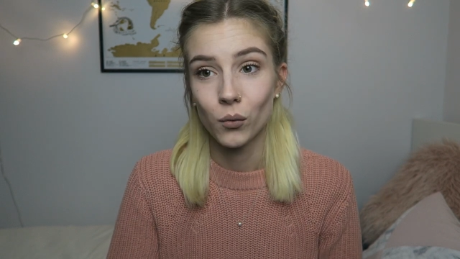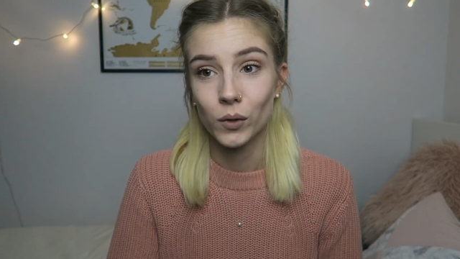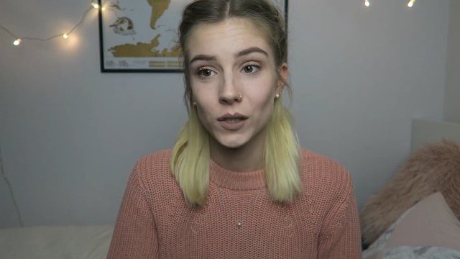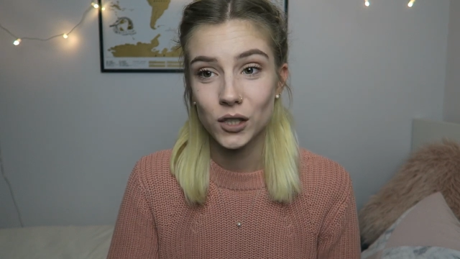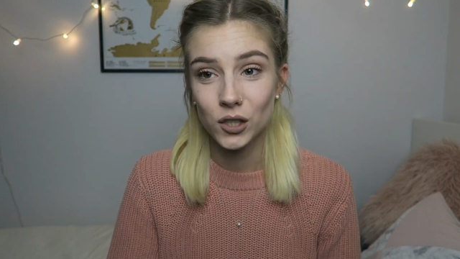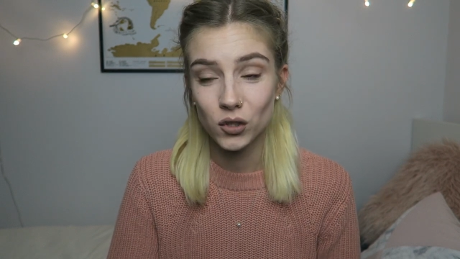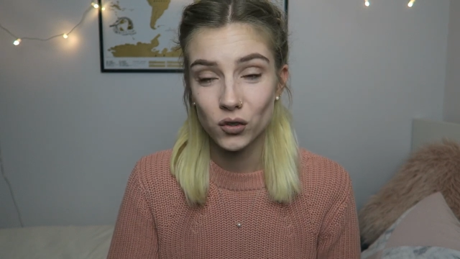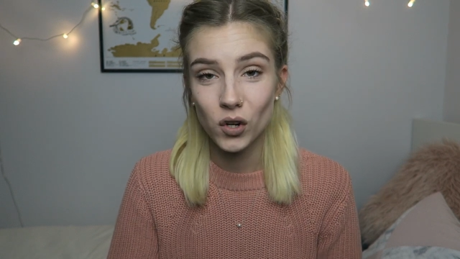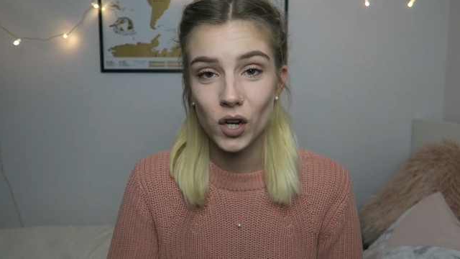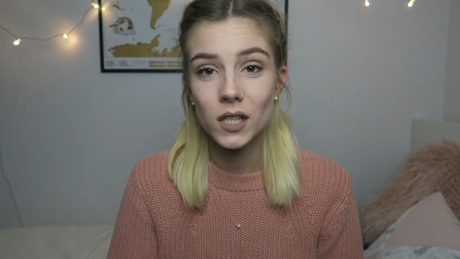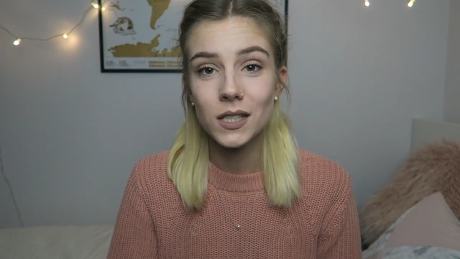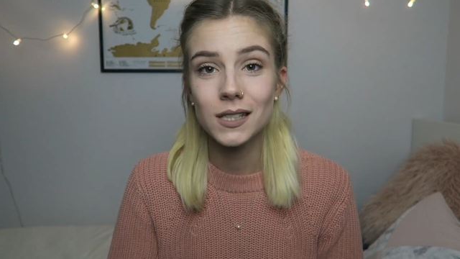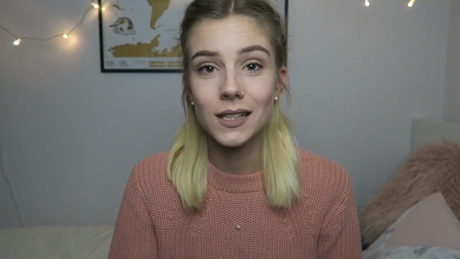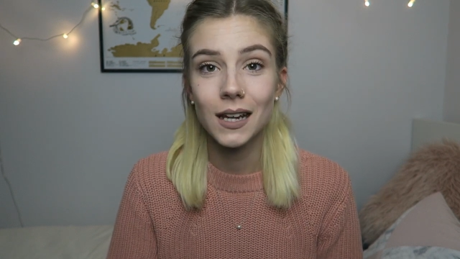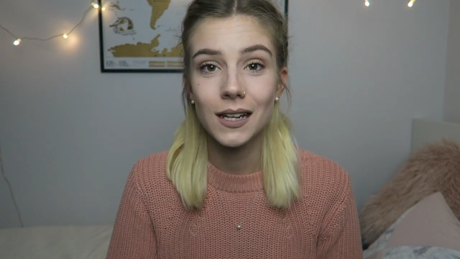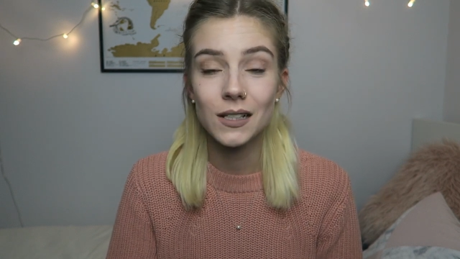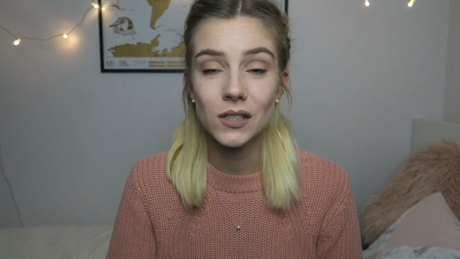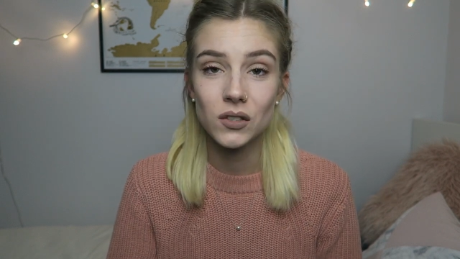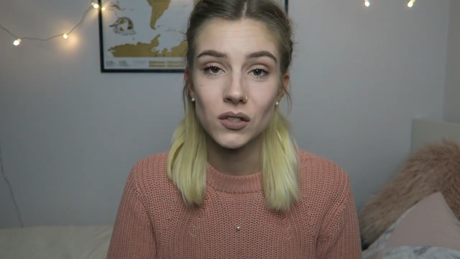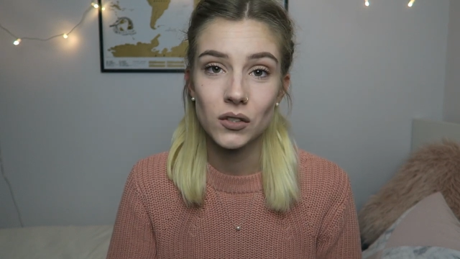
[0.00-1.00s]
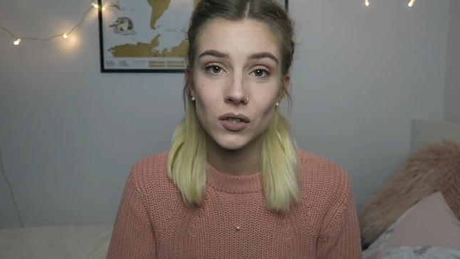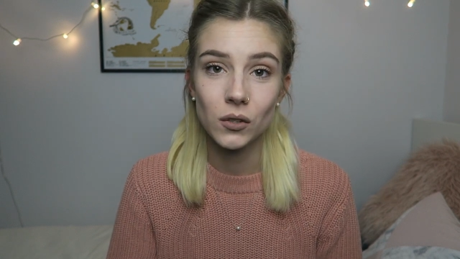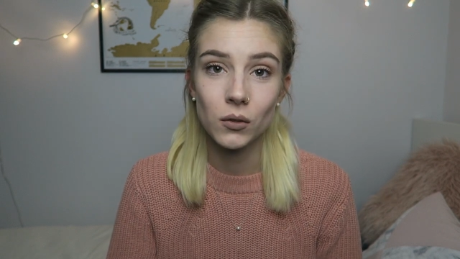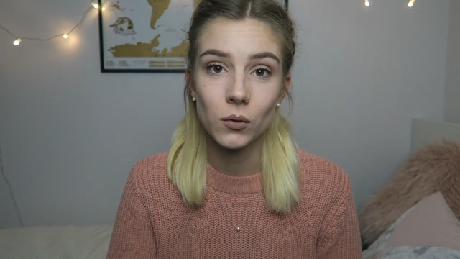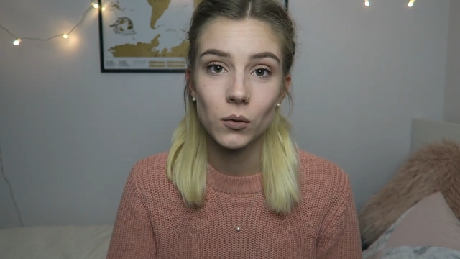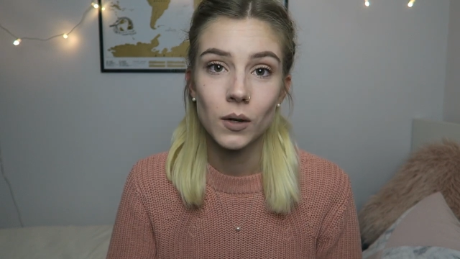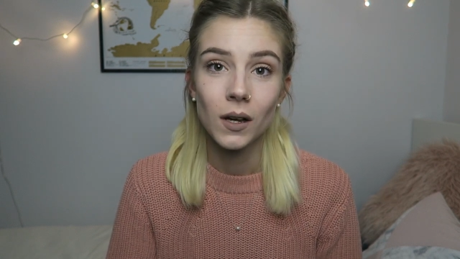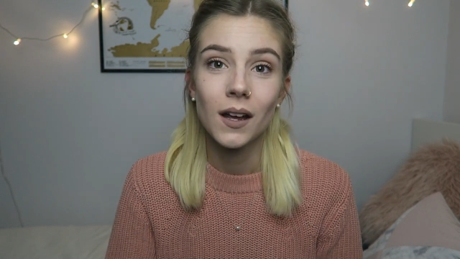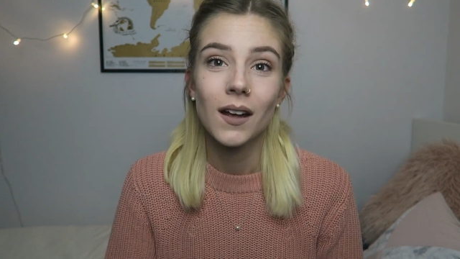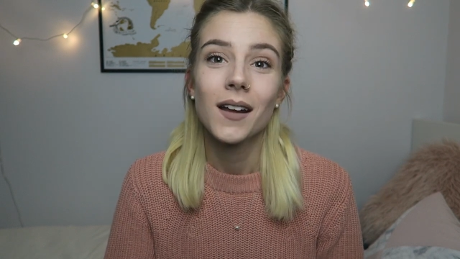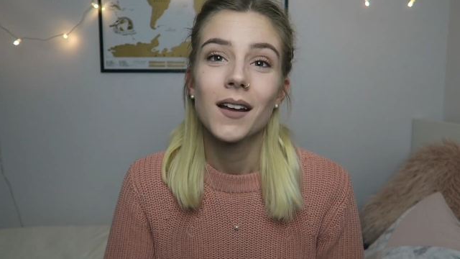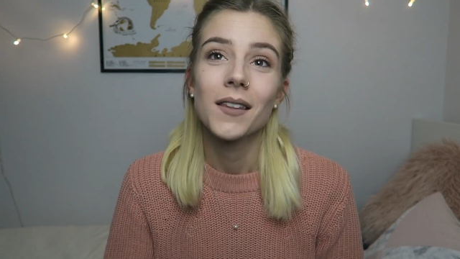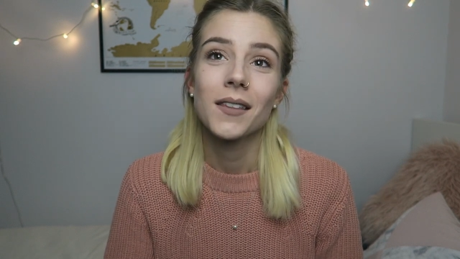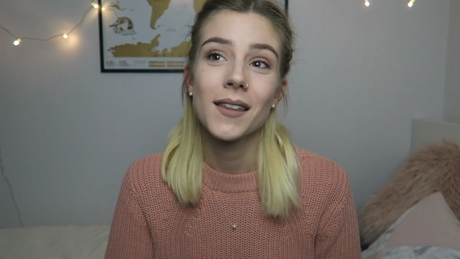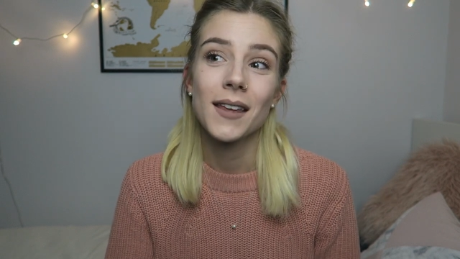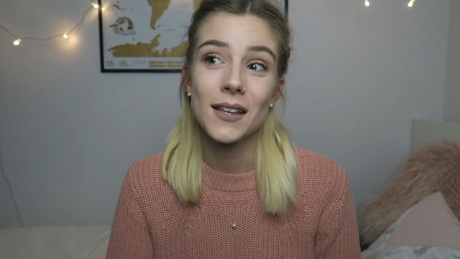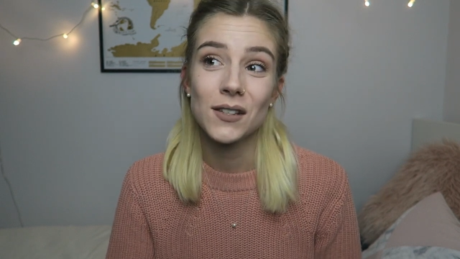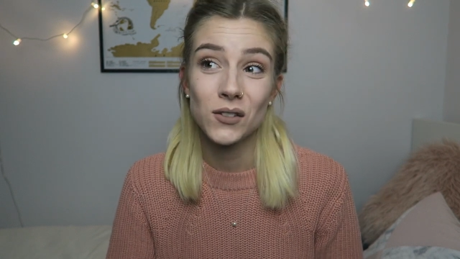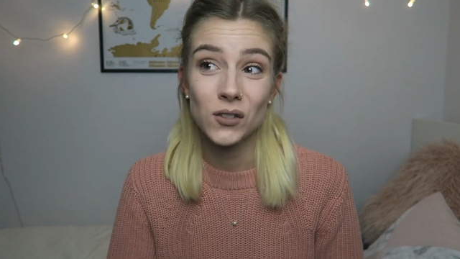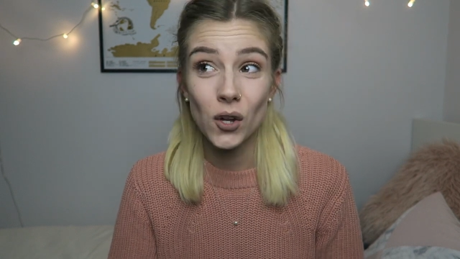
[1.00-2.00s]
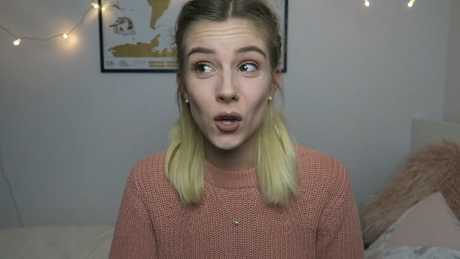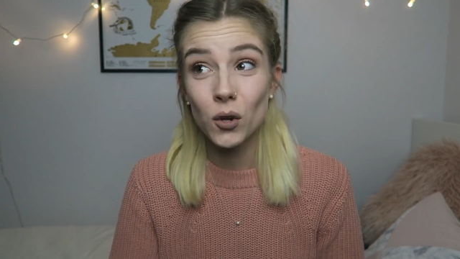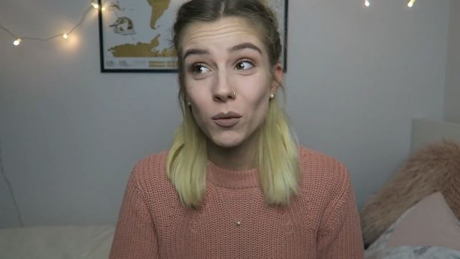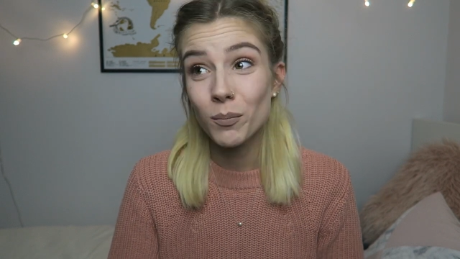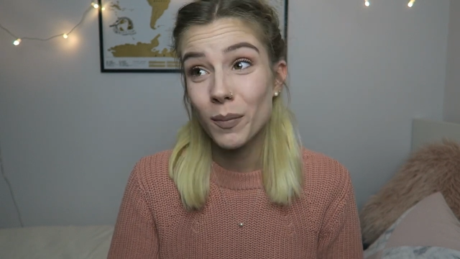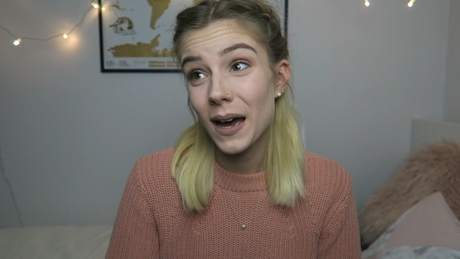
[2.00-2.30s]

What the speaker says: Which translates to, there's no